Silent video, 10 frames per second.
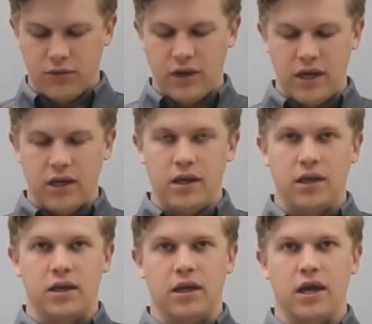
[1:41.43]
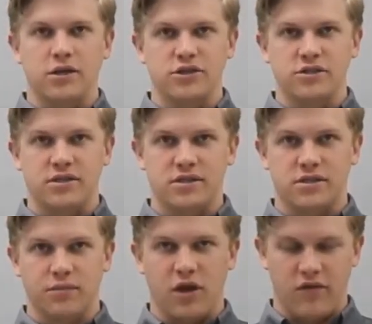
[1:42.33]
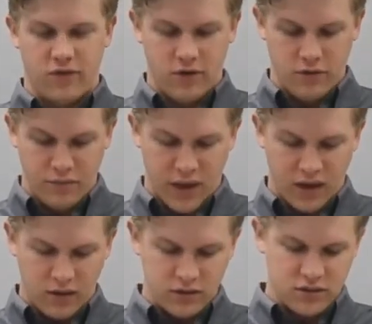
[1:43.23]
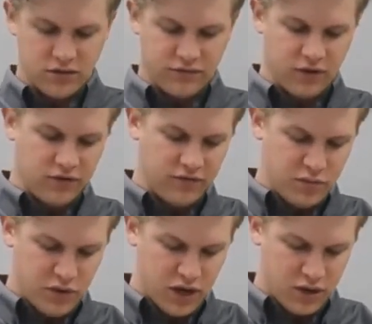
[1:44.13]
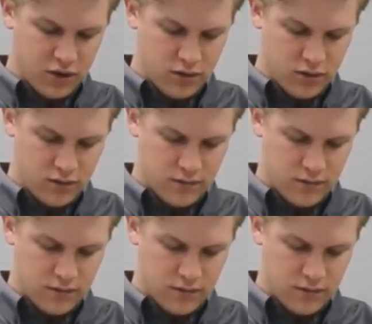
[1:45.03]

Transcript: green connection system cover back onto the front of the breaker